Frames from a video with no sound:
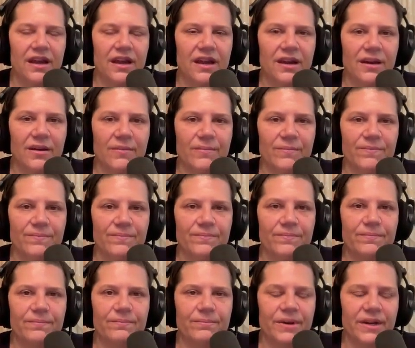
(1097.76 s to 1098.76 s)

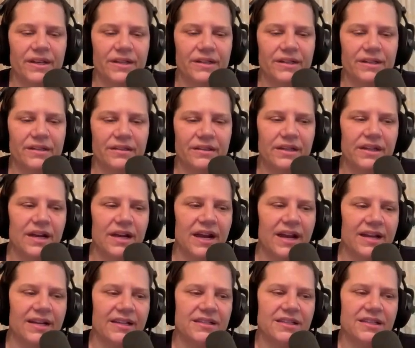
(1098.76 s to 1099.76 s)
But the
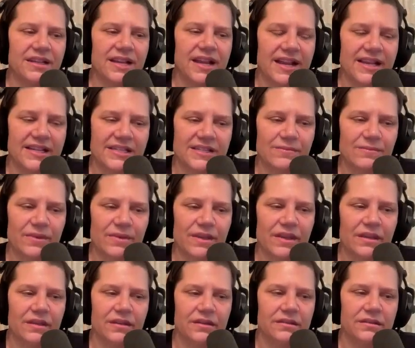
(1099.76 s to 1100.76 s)
guides had asked
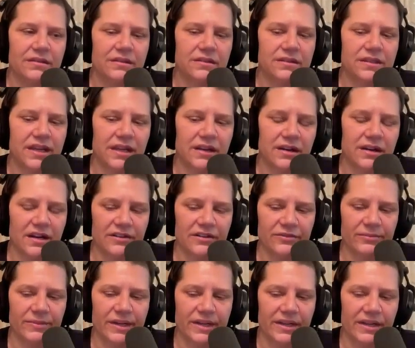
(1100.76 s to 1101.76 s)
me to take
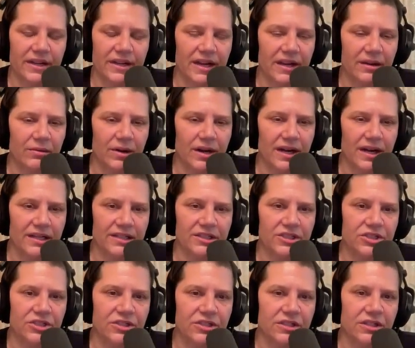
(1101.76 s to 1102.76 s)
off my
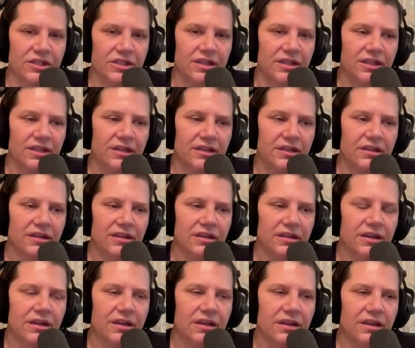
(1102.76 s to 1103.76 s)
iWatch
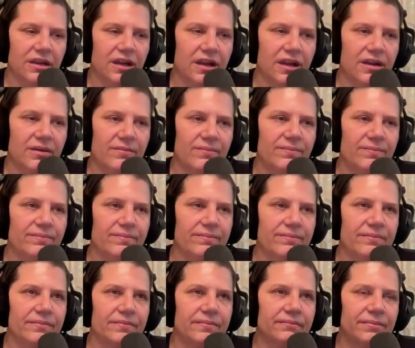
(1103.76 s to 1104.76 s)
um,
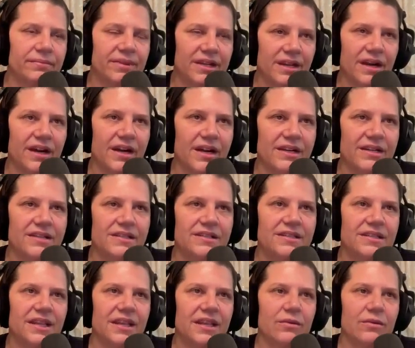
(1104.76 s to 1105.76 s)

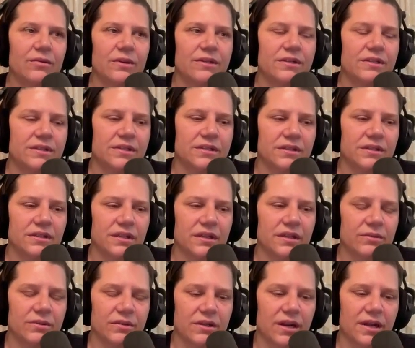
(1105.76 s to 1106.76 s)
because it was
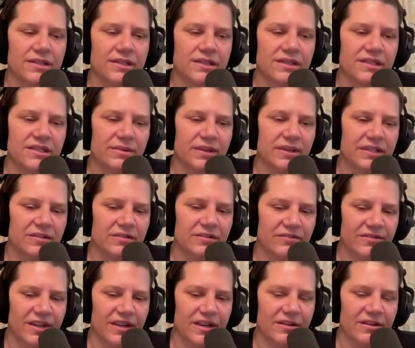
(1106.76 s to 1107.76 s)
causing some
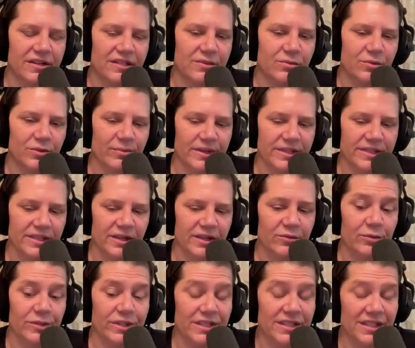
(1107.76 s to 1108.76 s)
interference with
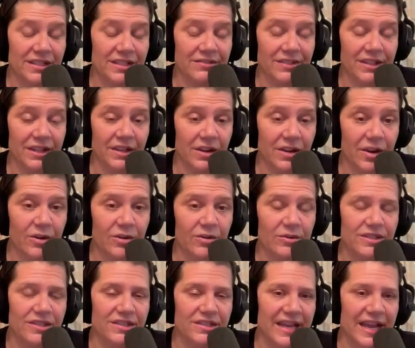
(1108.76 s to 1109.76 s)
myself receiving
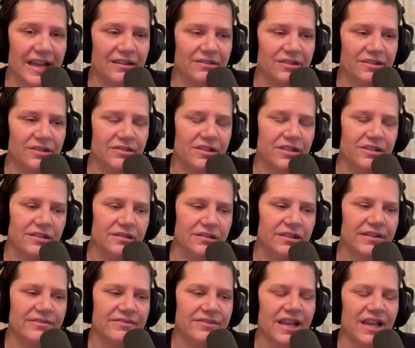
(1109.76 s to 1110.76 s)
codes and downloads on the
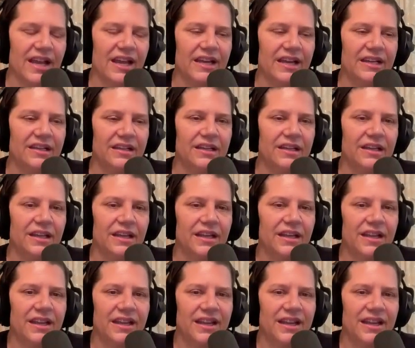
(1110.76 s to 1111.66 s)
left side.